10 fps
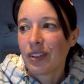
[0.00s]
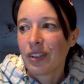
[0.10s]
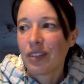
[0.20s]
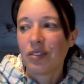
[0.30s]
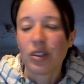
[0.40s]

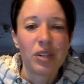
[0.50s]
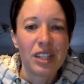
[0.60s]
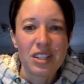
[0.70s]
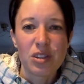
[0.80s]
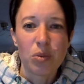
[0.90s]
I think we need
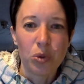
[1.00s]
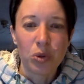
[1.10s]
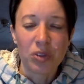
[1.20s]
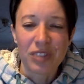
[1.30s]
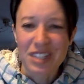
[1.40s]
to walk
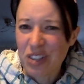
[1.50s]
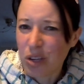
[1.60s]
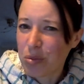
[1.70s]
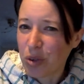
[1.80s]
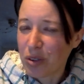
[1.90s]
this
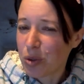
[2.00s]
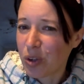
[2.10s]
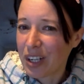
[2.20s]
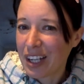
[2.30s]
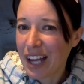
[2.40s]
tightrope
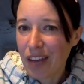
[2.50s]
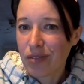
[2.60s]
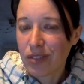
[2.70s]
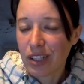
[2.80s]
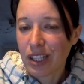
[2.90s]
quite
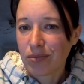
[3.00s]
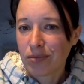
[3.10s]
carefully.